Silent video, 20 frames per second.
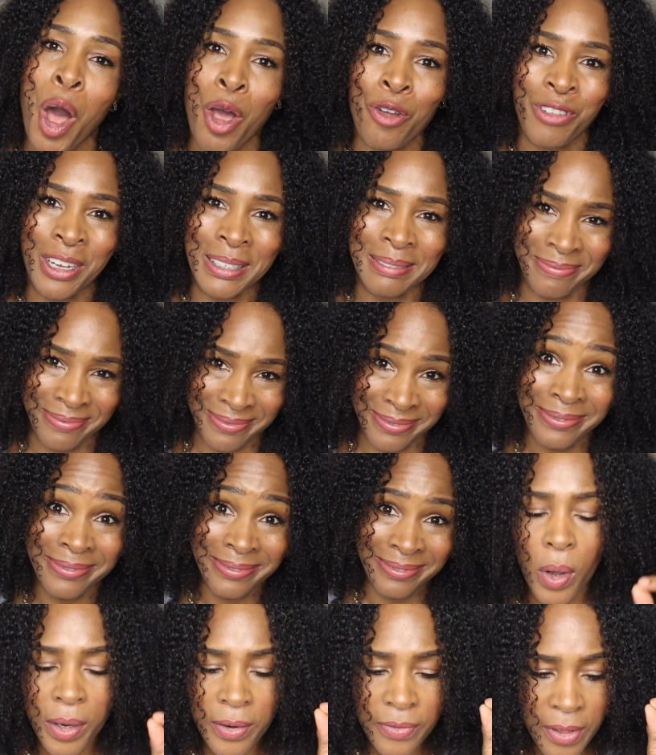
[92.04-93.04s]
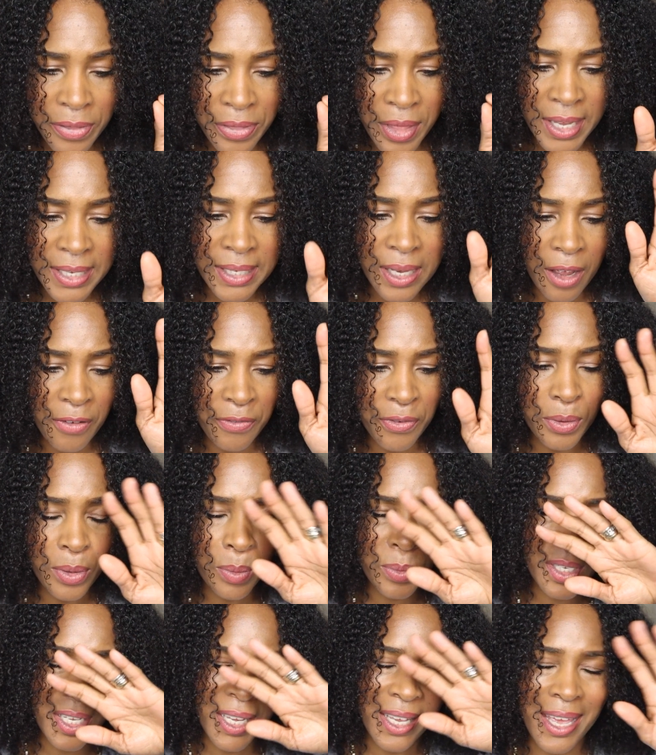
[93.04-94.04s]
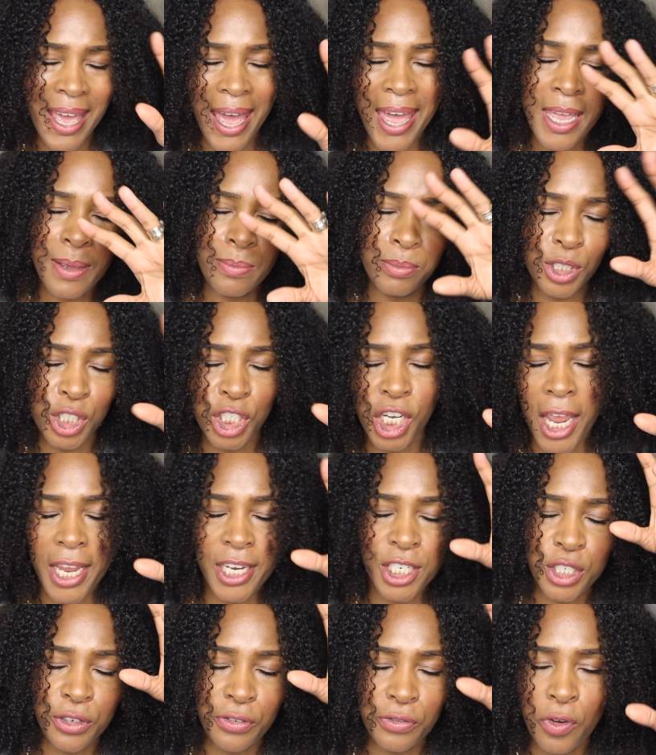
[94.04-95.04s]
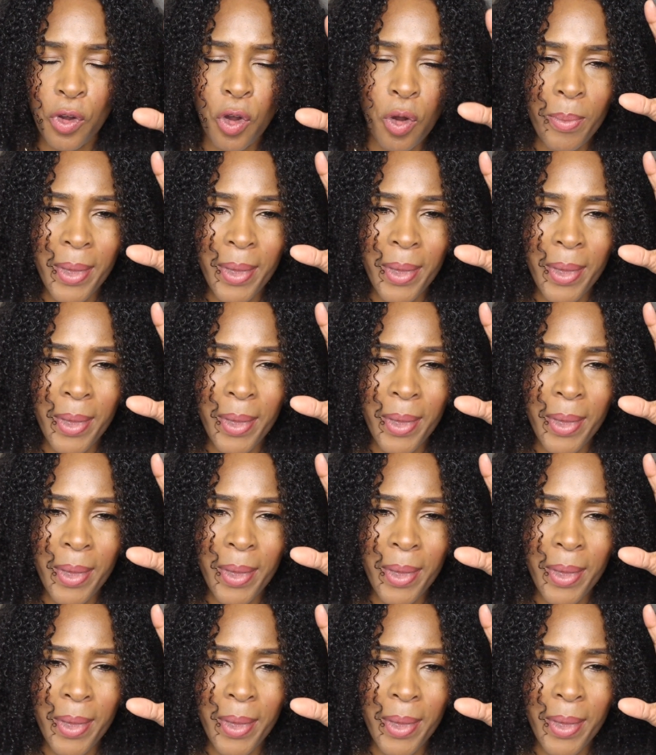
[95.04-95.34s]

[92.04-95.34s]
over. One of the things that I feel that was a game changer for